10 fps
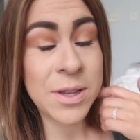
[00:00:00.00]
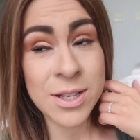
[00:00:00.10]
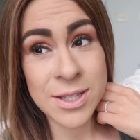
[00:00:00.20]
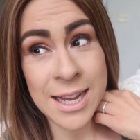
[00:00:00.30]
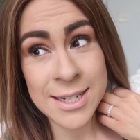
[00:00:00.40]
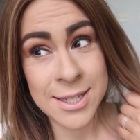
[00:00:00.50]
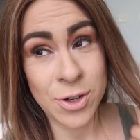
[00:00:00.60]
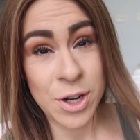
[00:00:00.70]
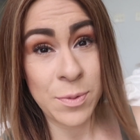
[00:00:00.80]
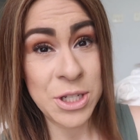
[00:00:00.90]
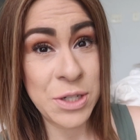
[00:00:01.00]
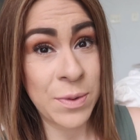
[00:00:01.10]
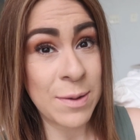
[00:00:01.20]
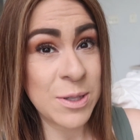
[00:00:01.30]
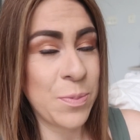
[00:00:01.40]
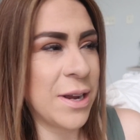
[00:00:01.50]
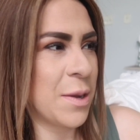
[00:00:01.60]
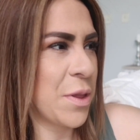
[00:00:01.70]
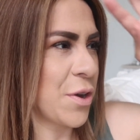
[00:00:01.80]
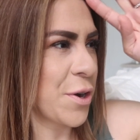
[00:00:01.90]
because I started when I was
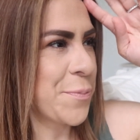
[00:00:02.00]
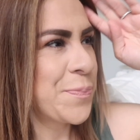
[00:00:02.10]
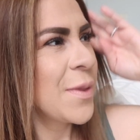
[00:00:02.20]
pregnant with her.